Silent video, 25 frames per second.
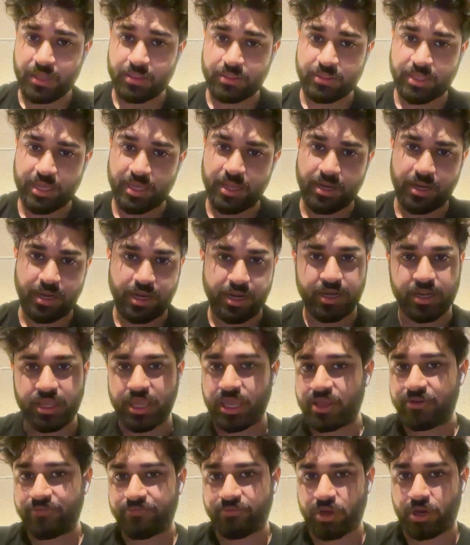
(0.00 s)
And then
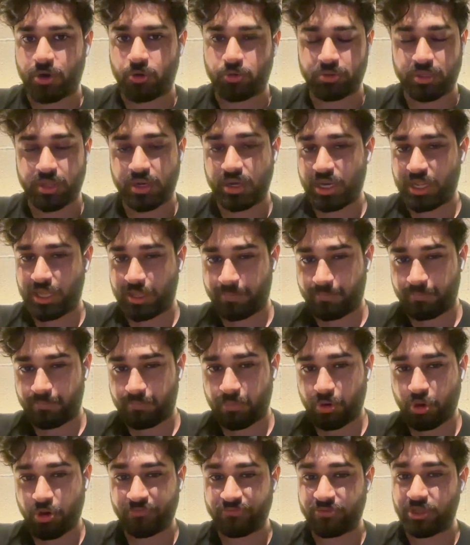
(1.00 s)
it gave out the
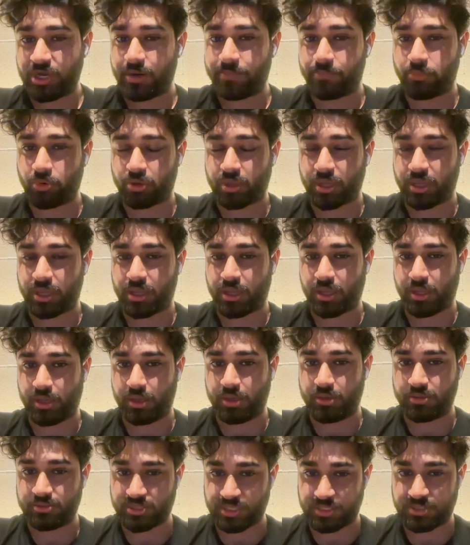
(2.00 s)
name of that
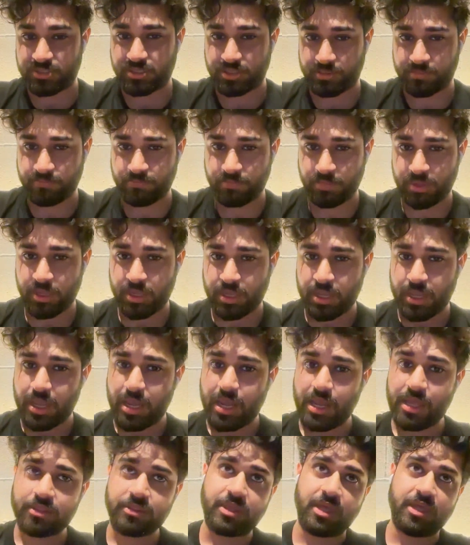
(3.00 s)
booking system.
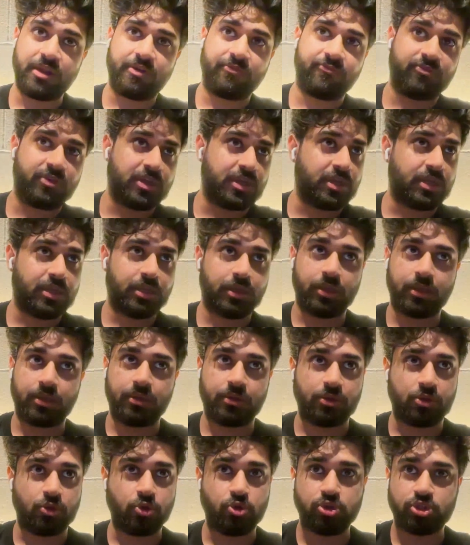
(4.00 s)
And then
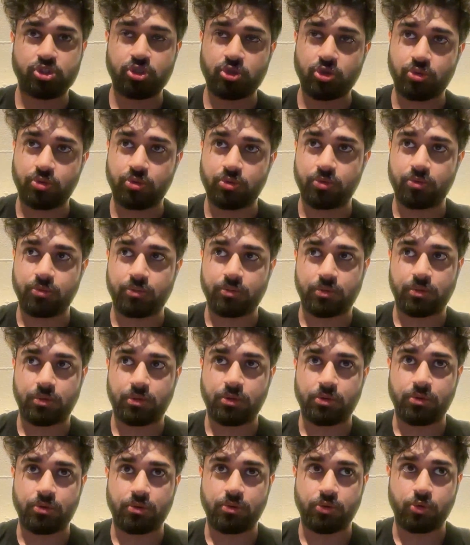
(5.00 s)
we used to
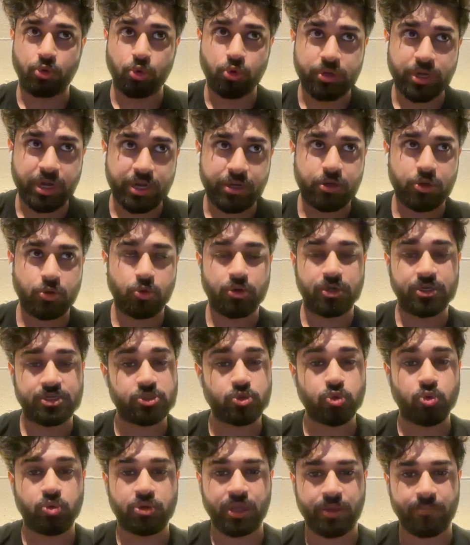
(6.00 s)
route it
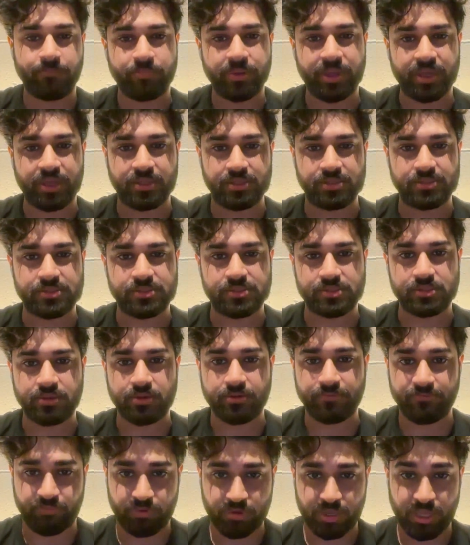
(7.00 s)
towards two
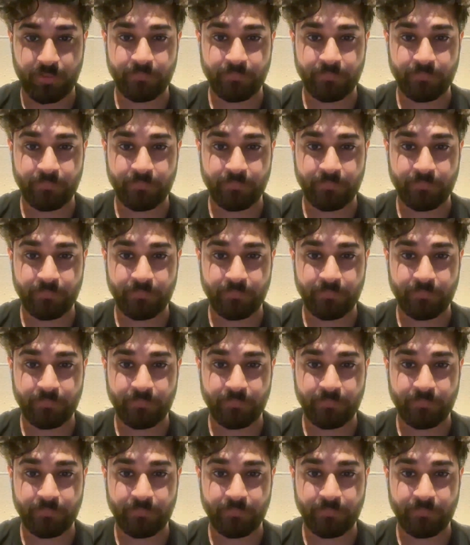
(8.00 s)
campaigns.